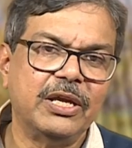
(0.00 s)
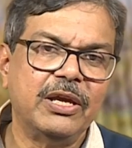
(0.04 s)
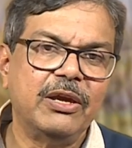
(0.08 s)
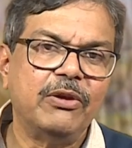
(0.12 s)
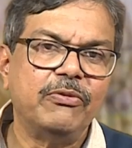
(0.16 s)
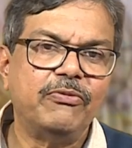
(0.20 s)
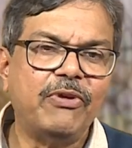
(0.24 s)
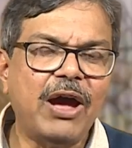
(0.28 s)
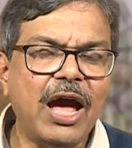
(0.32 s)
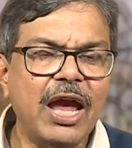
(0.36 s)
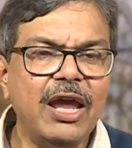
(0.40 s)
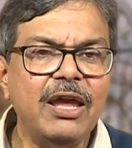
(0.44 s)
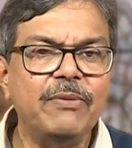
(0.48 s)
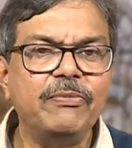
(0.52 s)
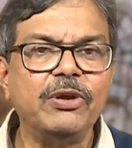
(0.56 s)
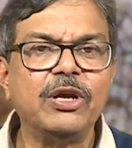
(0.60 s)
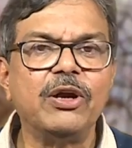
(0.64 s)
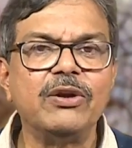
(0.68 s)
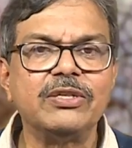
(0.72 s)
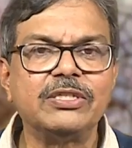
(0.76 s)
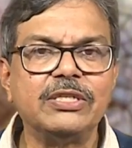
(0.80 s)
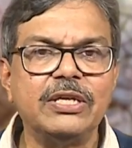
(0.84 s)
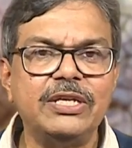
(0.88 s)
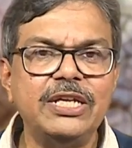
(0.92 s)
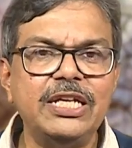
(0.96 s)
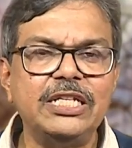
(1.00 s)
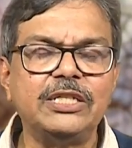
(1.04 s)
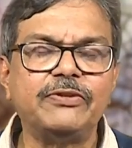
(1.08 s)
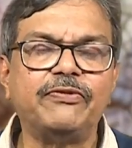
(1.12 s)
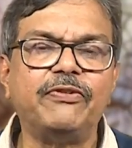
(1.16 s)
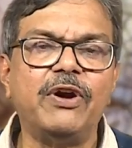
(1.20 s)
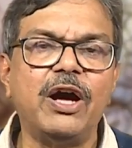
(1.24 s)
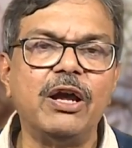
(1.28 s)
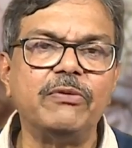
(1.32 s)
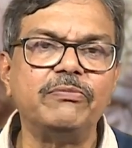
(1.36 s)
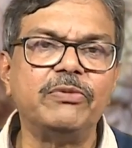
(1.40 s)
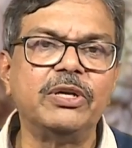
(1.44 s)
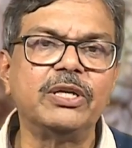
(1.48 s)
Why? Because the rich
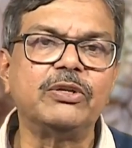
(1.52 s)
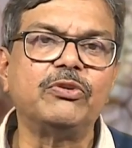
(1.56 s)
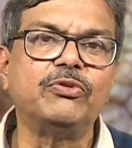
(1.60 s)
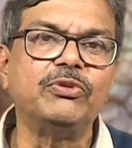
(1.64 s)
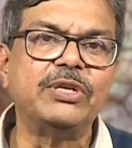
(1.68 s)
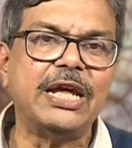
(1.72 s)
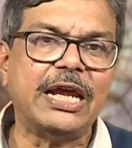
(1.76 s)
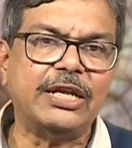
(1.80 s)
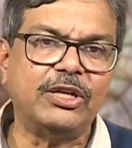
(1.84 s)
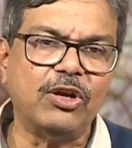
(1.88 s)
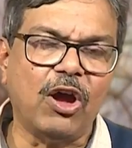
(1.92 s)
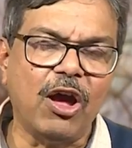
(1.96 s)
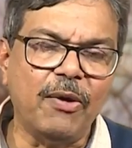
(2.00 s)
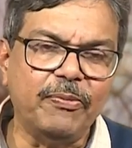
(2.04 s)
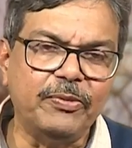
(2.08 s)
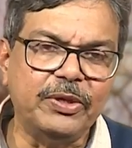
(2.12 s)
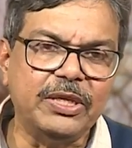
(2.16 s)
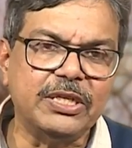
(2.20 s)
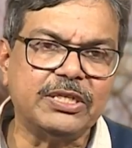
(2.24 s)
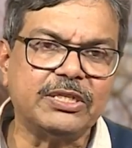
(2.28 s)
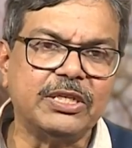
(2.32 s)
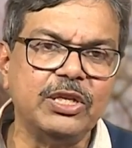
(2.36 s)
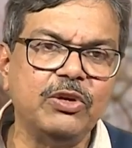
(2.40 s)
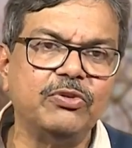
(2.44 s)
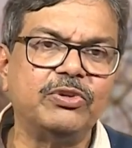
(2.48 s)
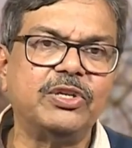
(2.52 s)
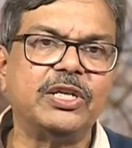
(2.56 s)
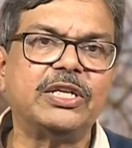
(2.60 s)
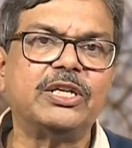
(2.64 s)
farmer could adopt this new